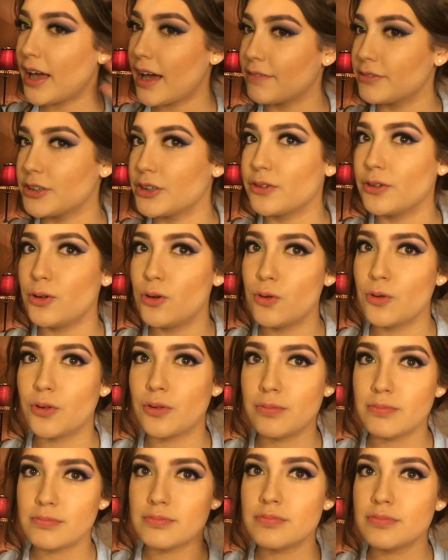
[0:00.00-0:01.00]
after you
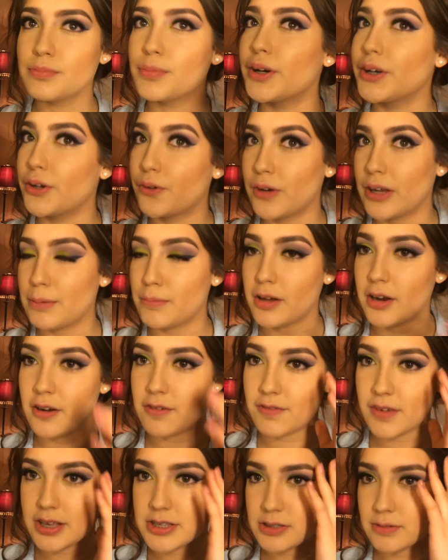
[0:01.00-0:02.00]
put cream on your
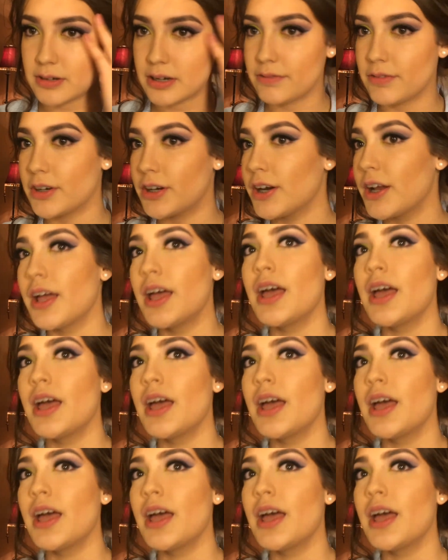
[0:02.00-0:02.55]
face or whatever.